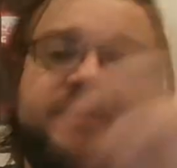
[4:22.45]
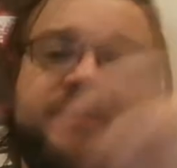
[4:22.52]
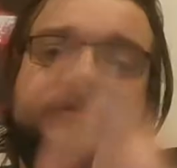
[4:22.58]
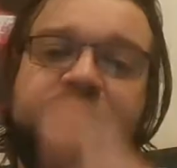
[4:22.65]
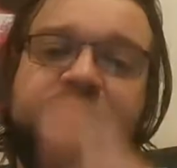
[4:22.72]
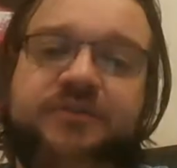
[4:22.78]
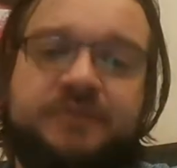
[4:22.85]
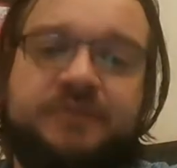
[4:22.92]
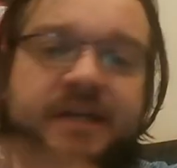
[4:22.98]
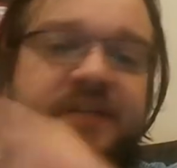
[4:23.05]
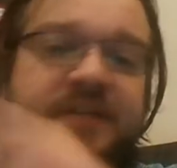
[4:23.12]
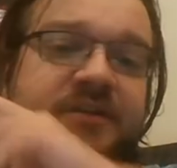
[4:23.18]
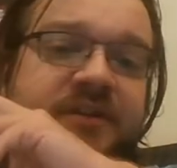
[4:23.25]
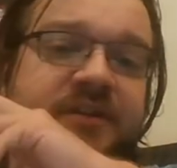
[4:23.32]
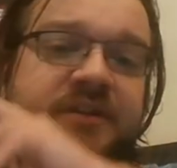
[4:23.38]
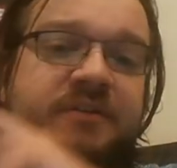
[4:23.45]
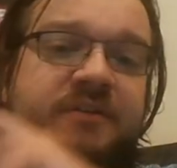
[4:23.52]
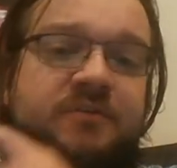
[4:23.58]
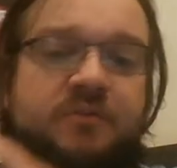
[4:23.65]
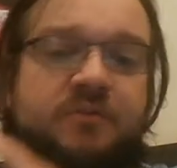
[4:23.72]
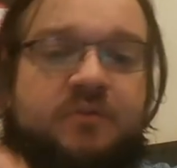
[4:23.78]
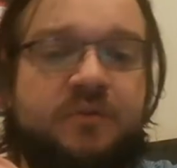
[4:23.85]
or shugenja,
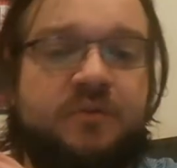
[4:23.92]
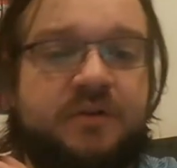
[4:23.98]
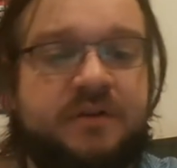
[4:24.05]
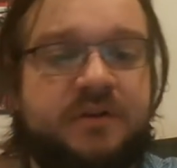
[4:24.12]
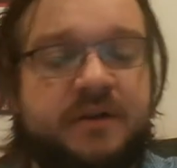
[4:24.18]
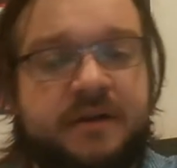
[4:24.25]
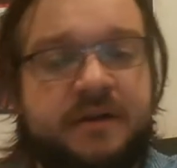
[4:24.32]
or